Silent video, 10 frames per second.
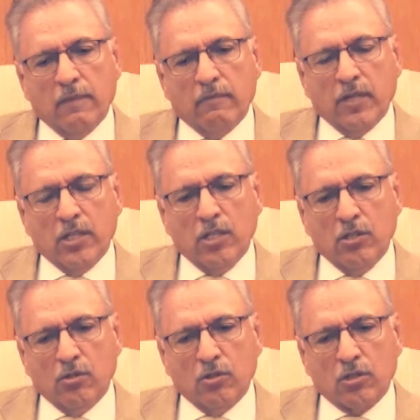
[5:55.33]
When
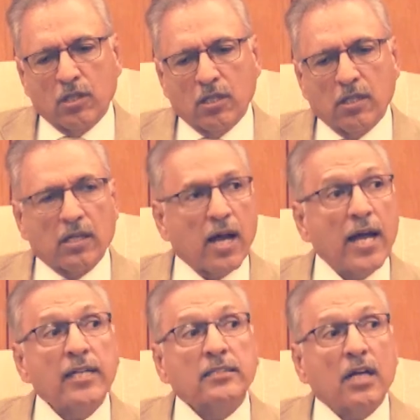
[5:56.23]
he wrote
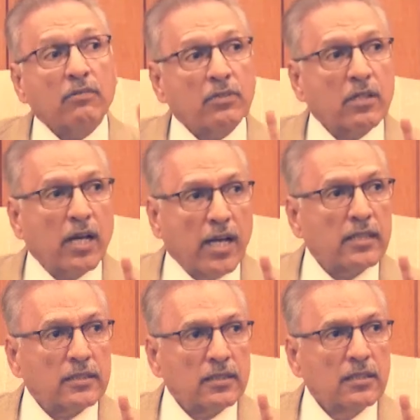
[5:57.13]
Riots After
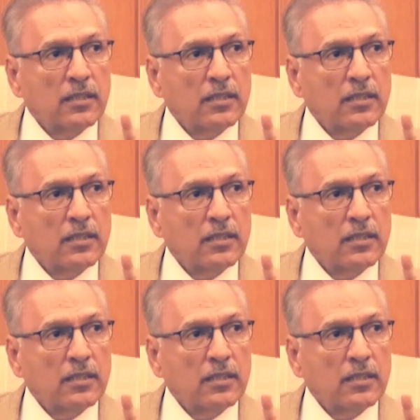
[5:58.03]
Riots